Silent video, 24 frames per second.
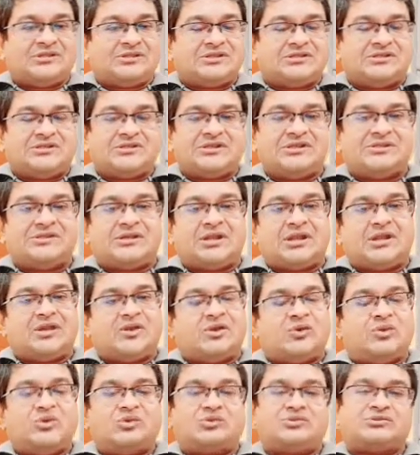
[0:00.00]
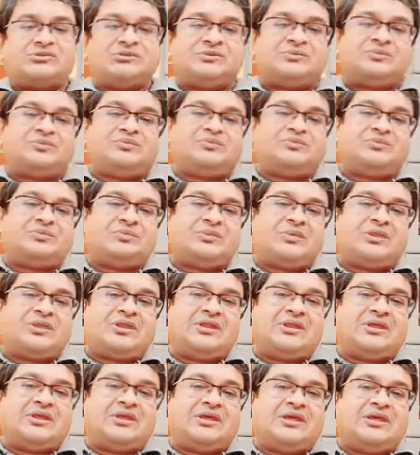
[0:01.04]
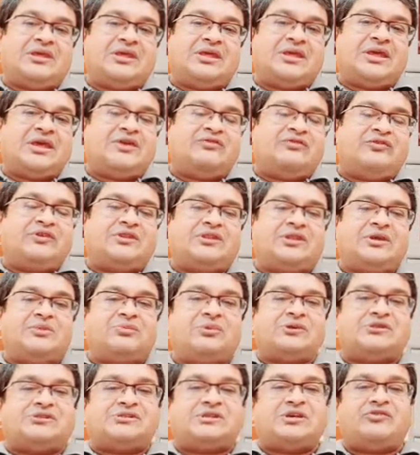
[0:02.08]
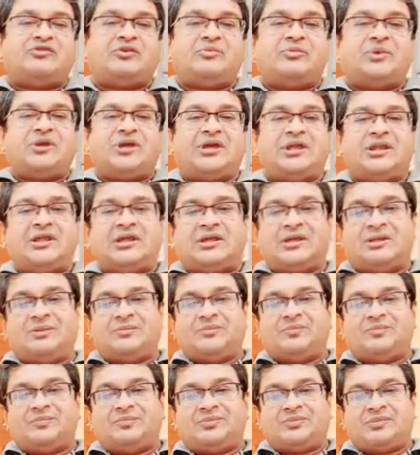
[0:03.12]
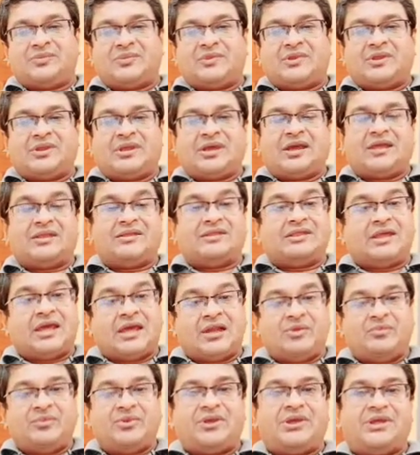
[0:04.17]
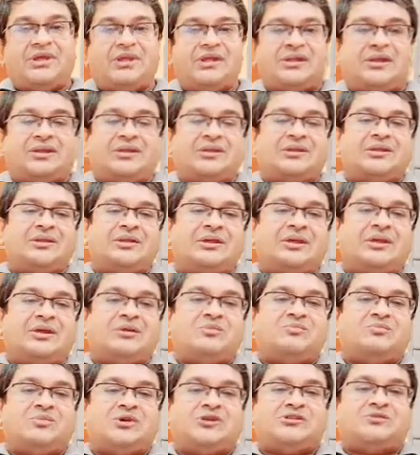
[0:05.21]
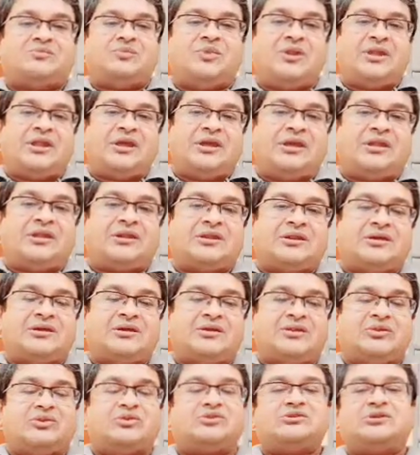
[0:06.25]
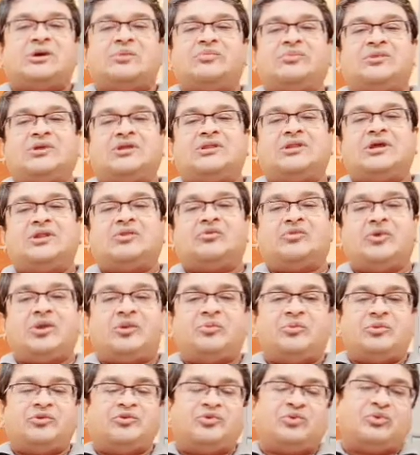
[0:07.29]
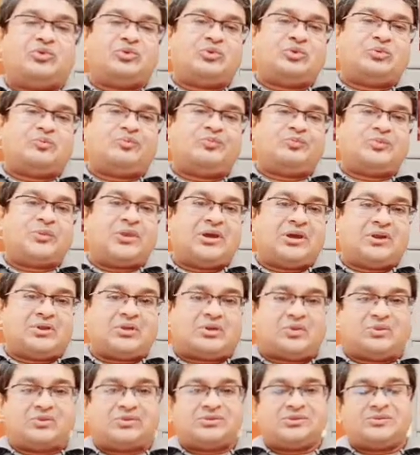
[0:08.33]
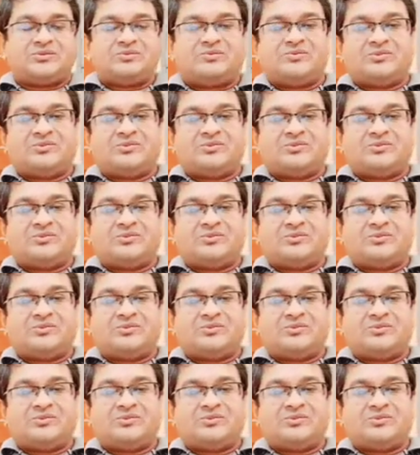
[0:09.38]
She says, and I quote, Everything must have a beginning, and that beginning must be linked to something that went before. Unquote.